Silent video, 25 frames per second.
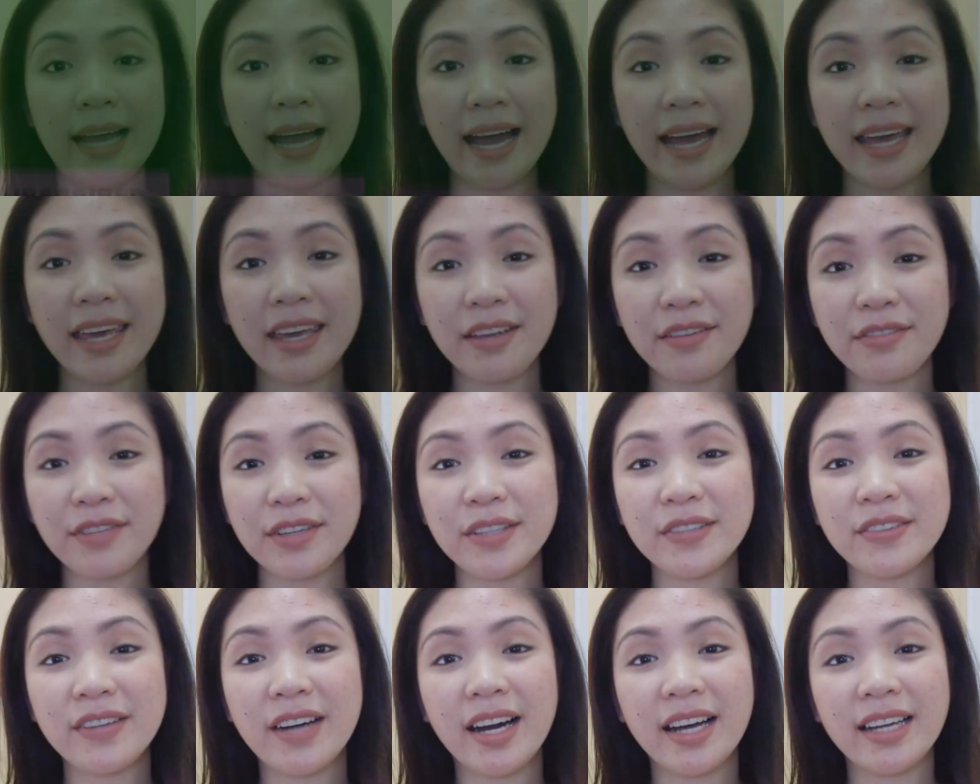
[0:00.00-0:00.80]
Hi
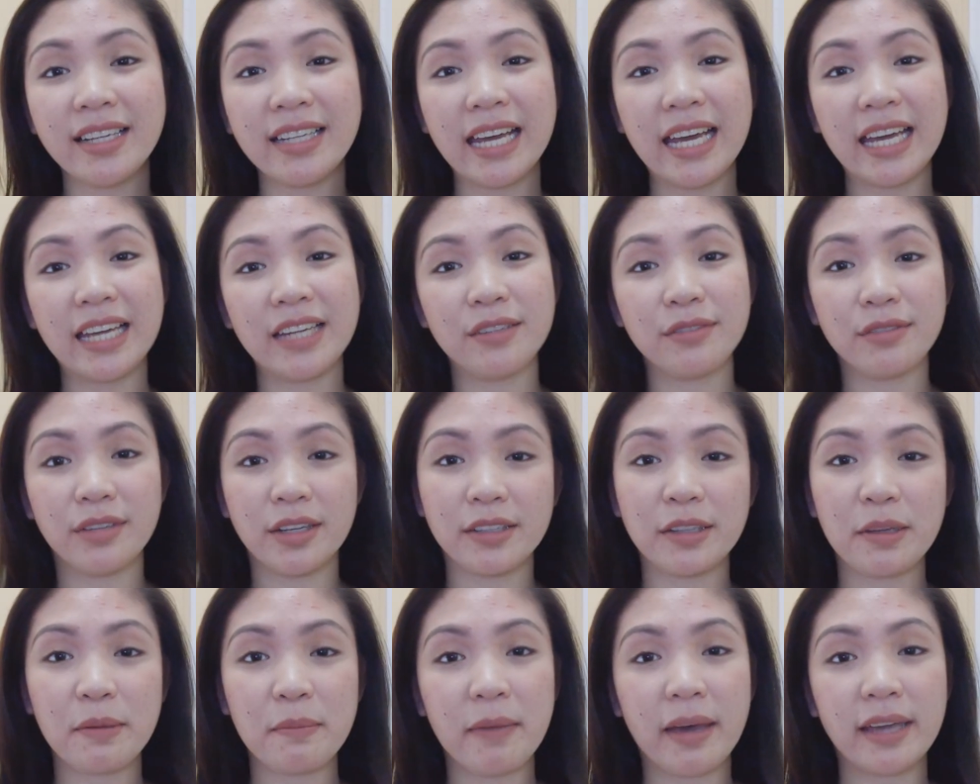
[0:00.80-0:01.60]
everyone, and
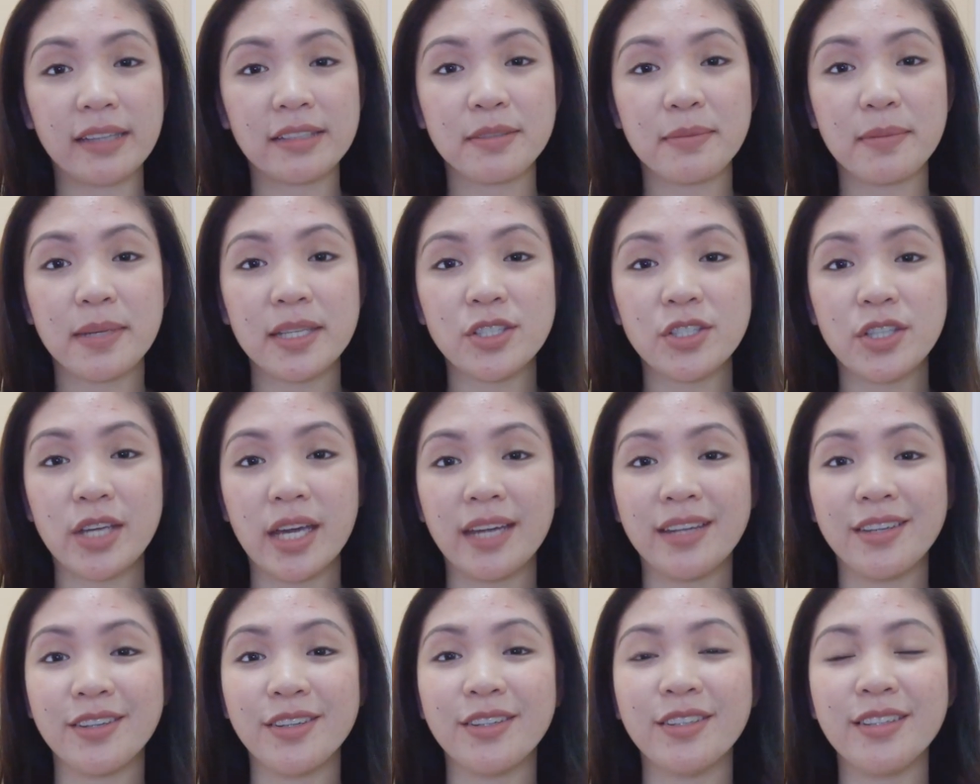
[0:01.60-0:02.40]
welcome back to my
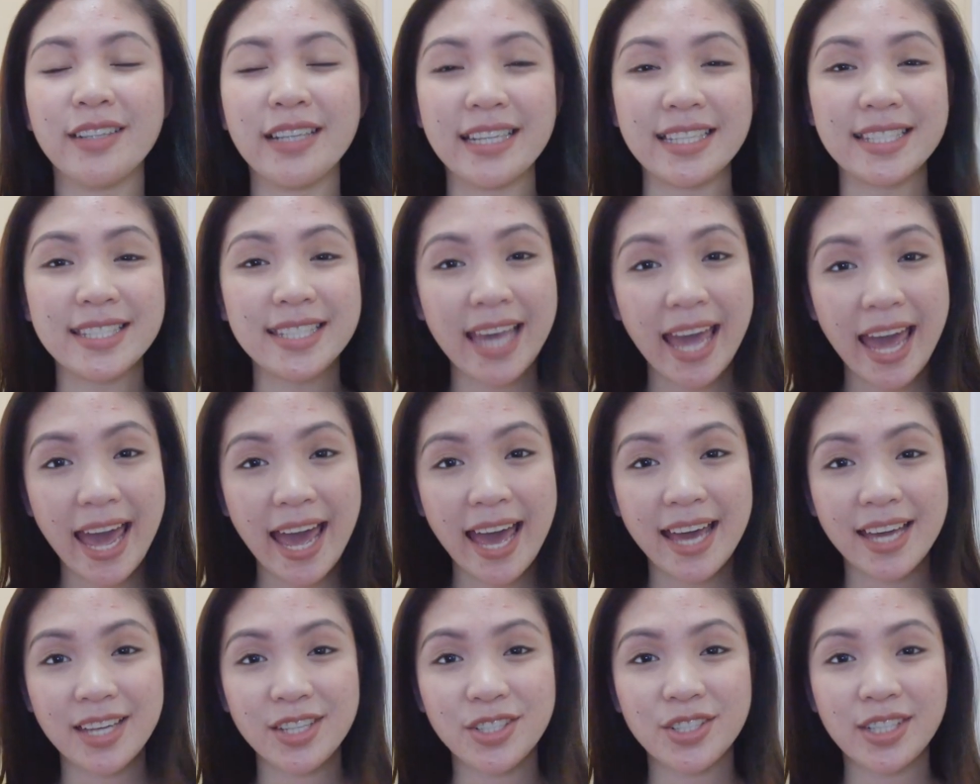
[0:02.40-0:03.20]
channel. It's
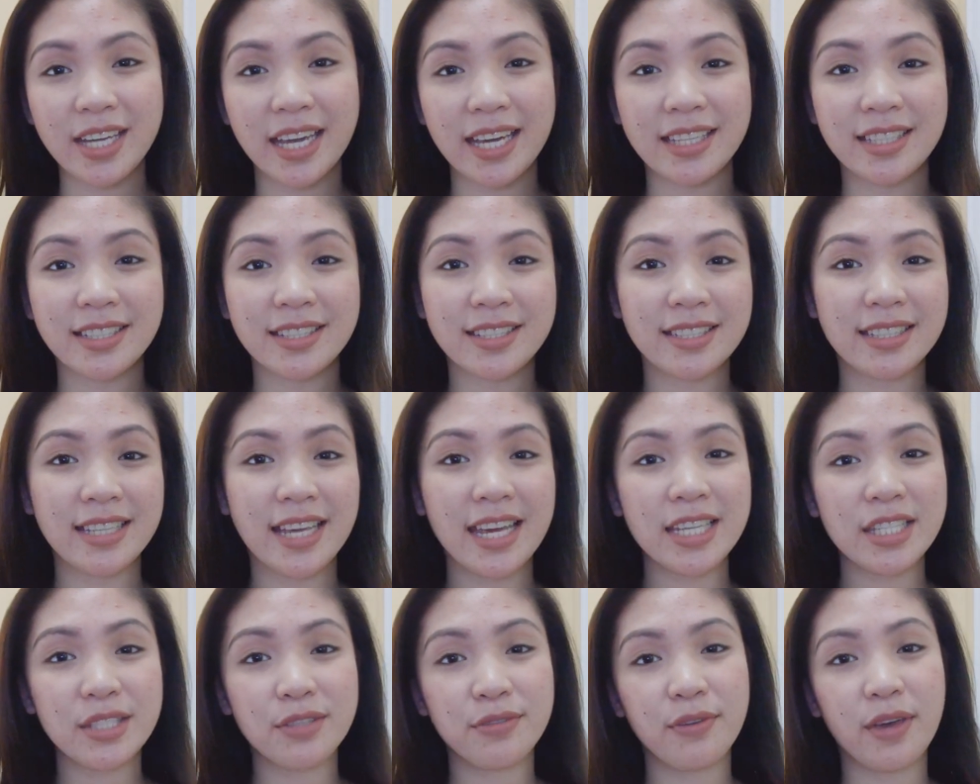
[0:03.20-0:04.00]
Ash, and in
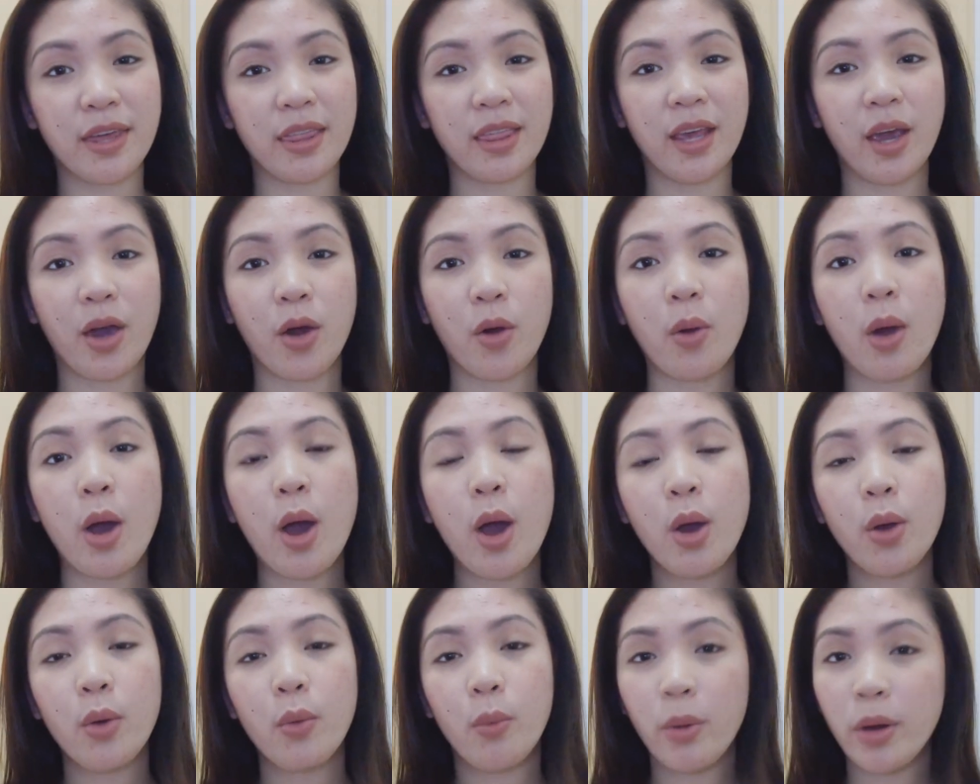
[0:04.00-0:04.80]
today's video,
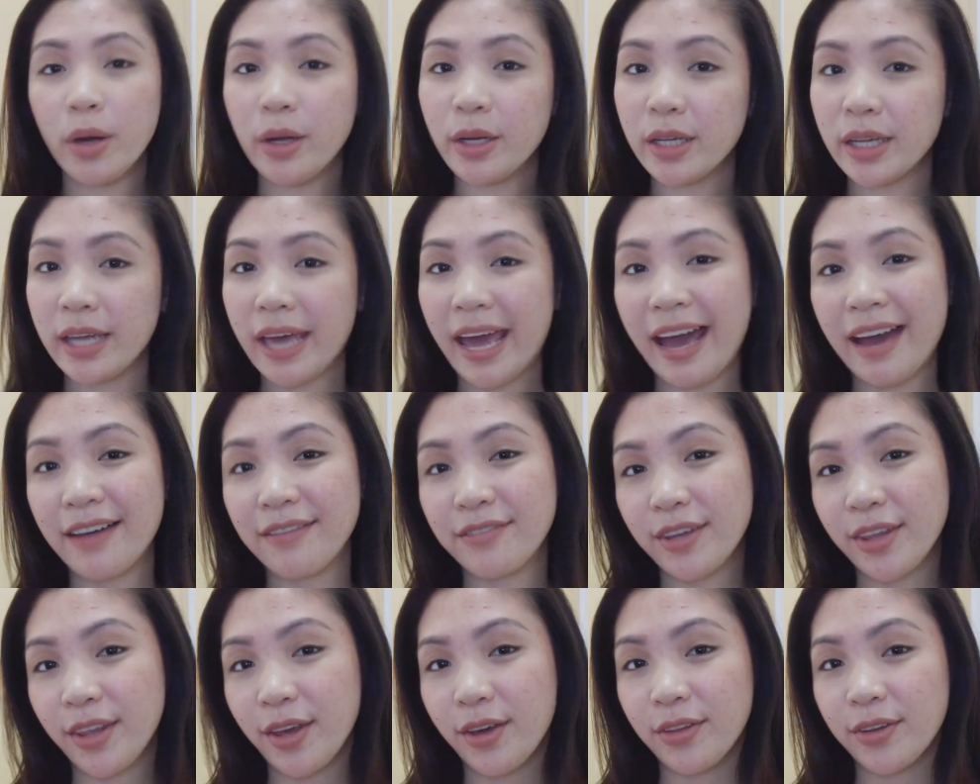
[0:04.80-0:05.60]
we're gonna
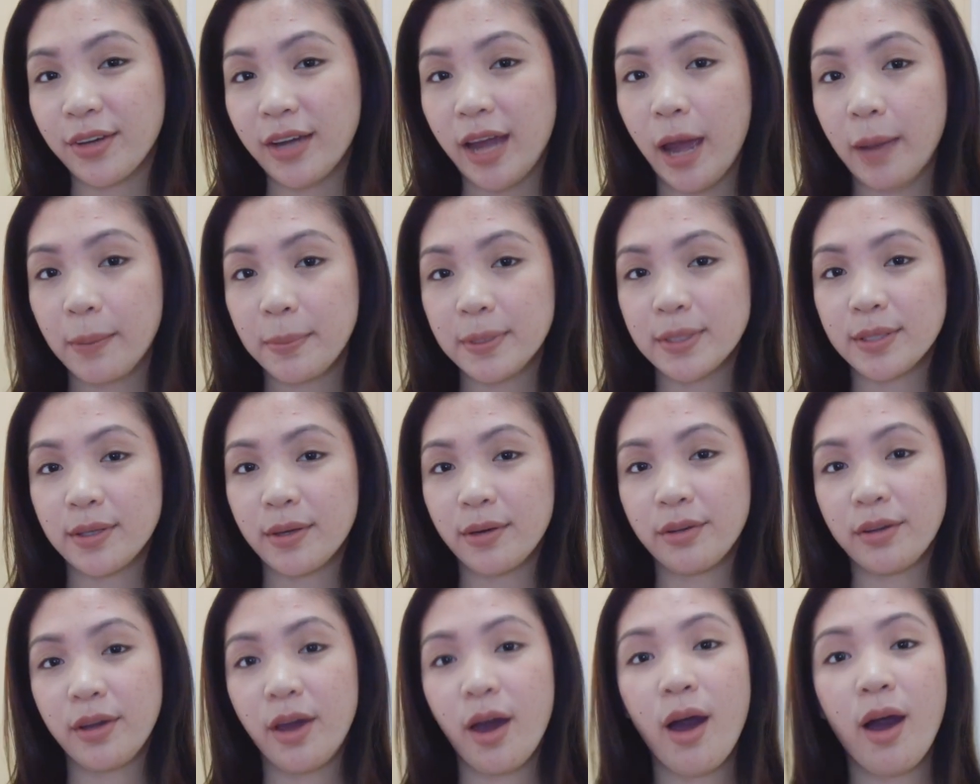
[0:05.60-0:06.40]
have another
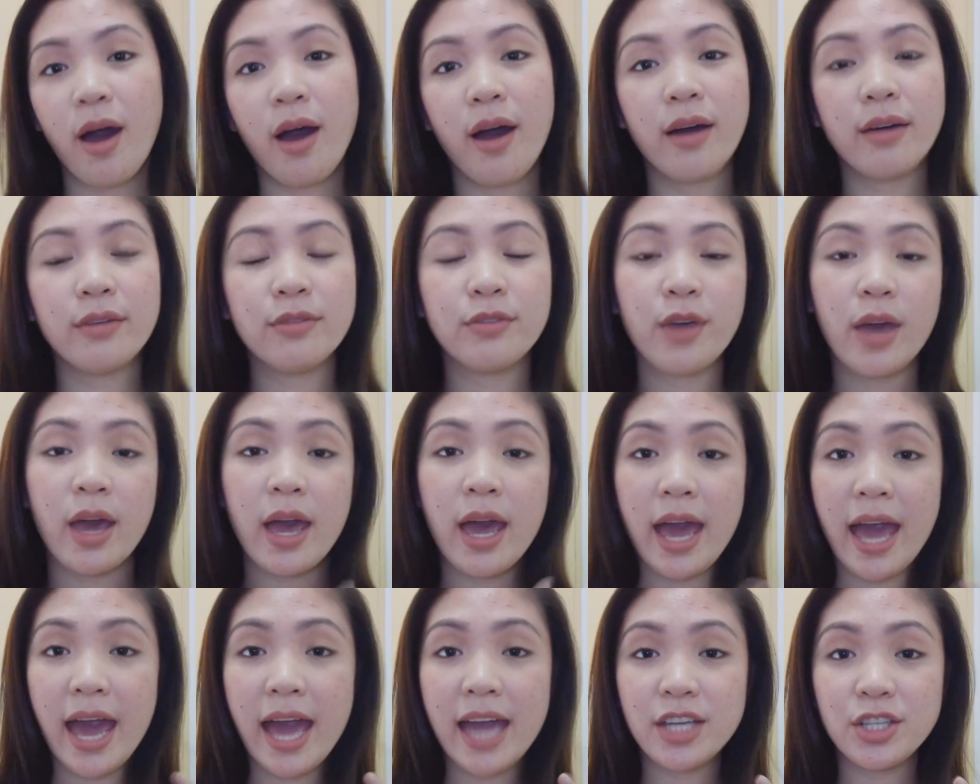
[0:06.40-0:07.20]
episode of
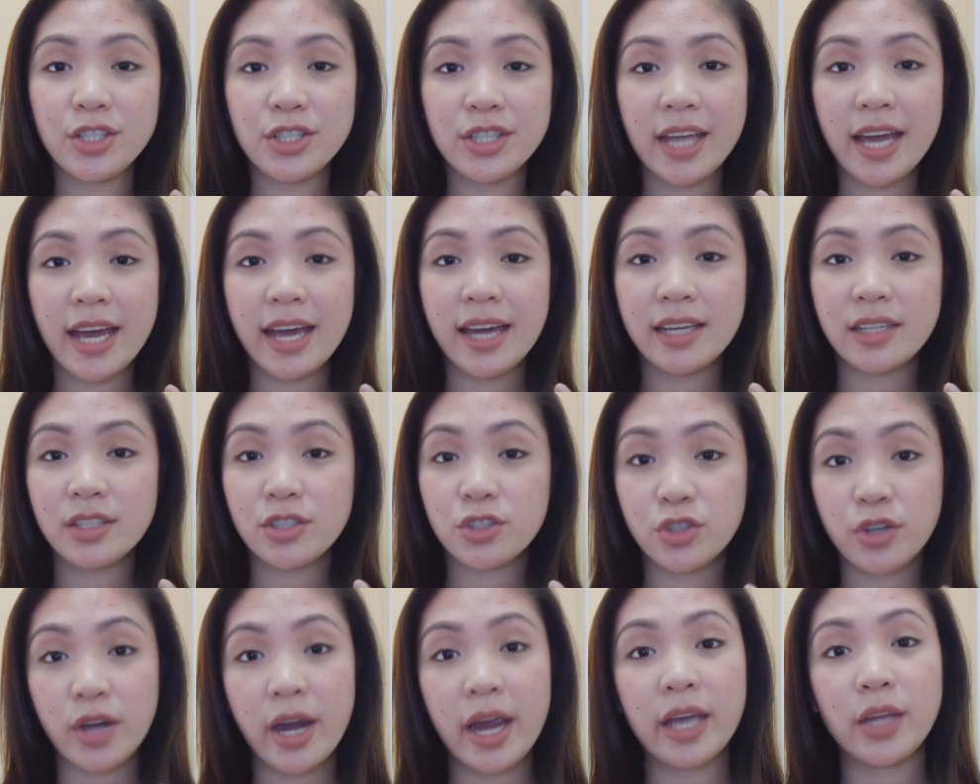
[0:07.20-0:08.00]
Hashtag
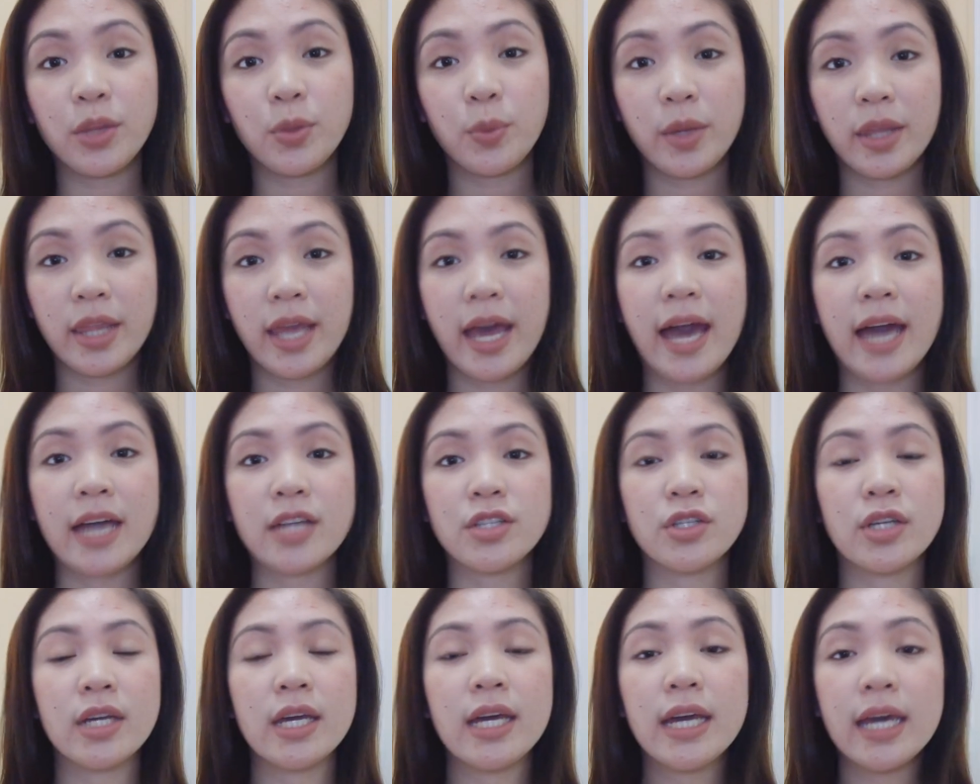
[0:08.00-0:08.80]
Try It With
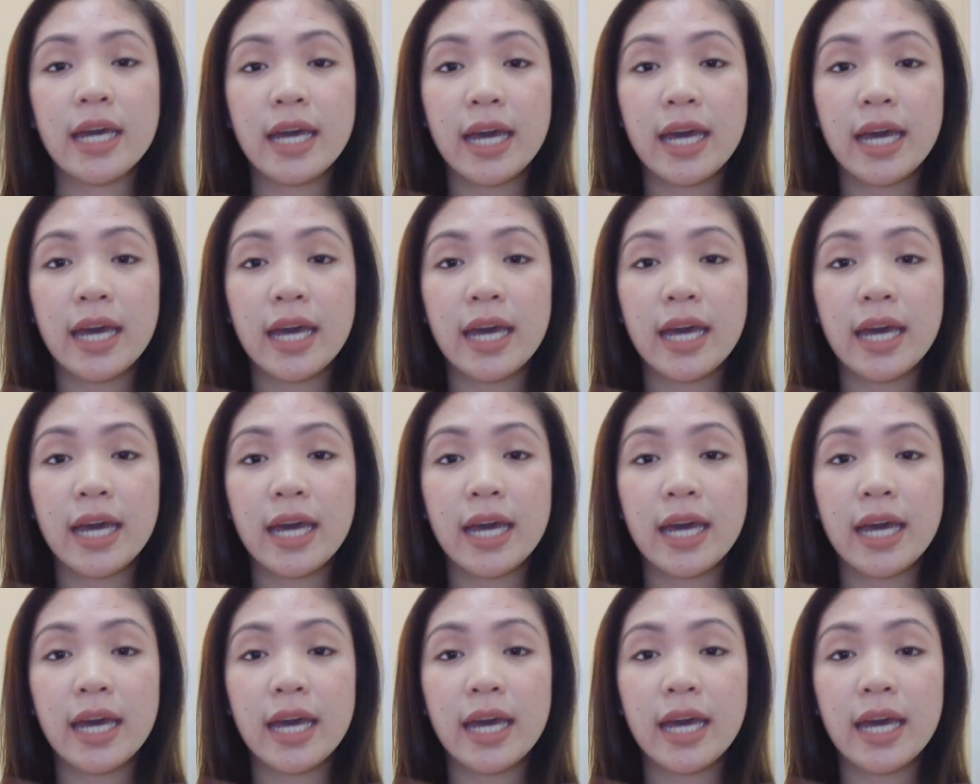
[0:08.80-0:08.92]
Ash.